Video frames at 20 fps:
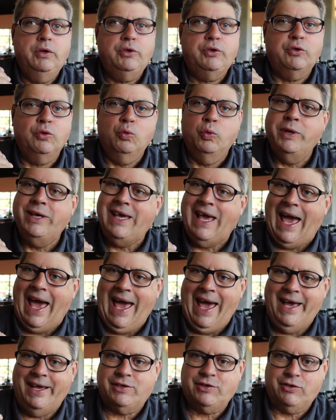do we
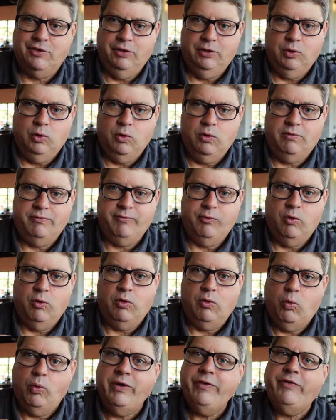ask the Lord for?
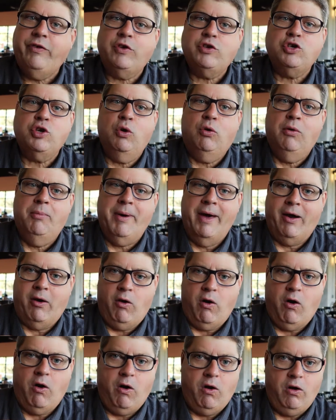What does it show about
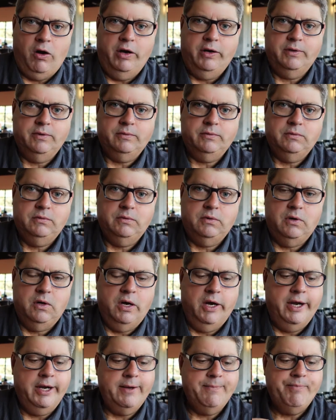our heart,
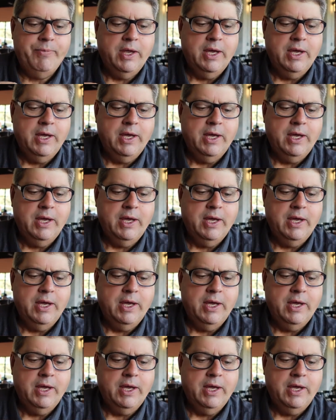right?